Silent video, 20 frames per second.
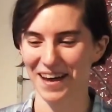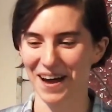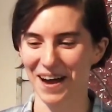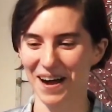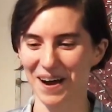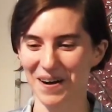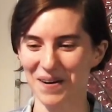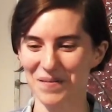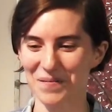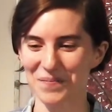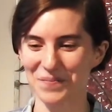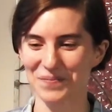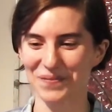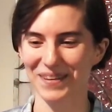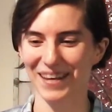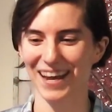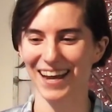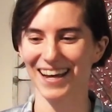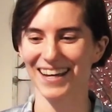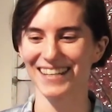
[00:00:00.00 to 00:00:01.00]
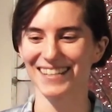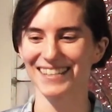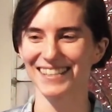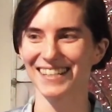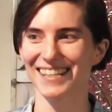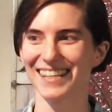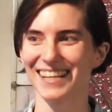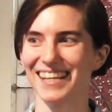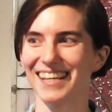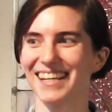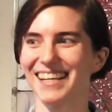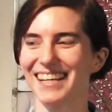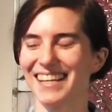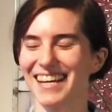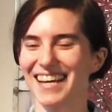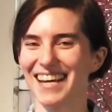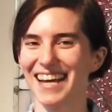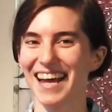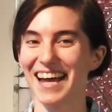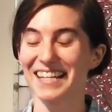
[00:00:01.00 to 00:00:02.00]
Um, and
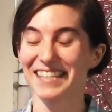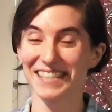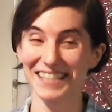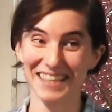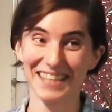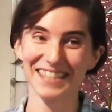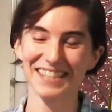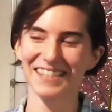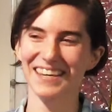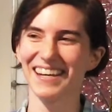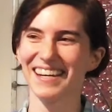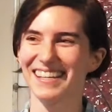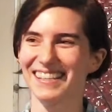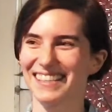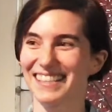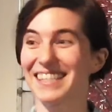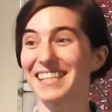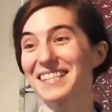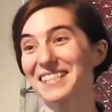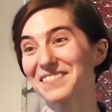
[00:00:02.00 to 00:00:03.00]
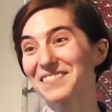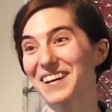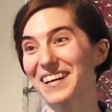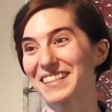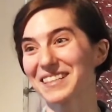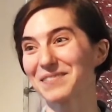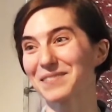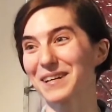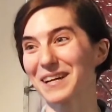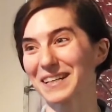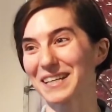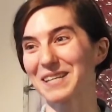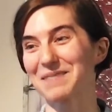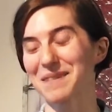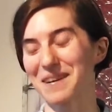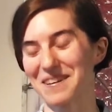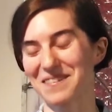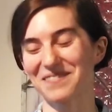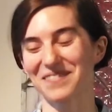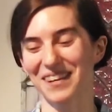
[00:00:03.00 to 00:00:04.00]
to this, to this effect, I'm talking
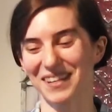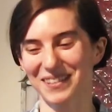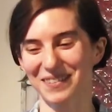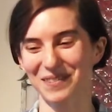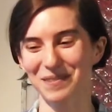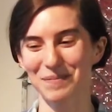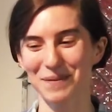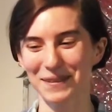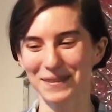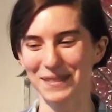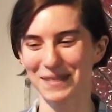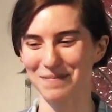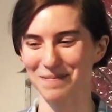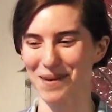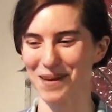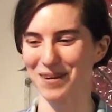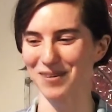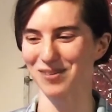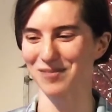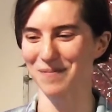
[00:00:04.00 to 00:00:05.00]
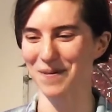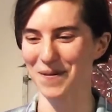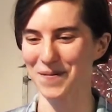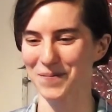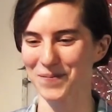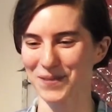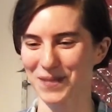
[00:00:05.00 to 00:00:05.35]
about invasive species management.